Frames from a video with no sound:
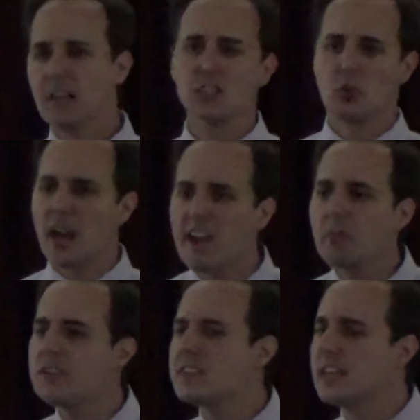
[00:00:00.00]
So
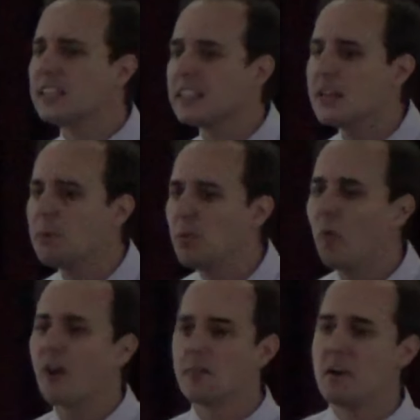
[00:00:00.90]
everything that they had been
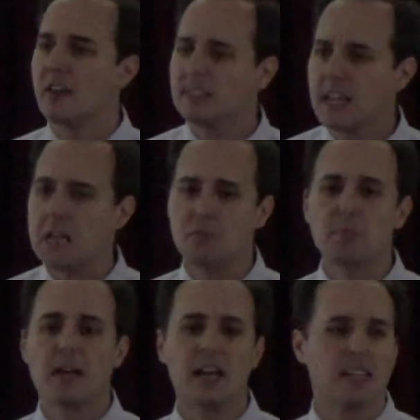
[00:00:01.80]
warned about came to
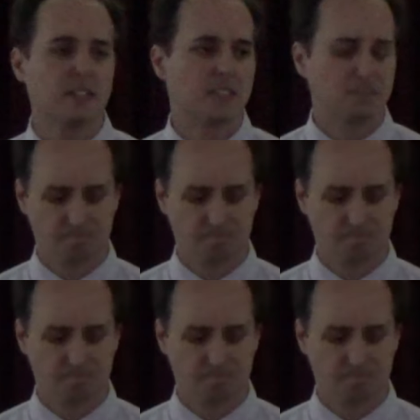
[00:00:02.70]
pass.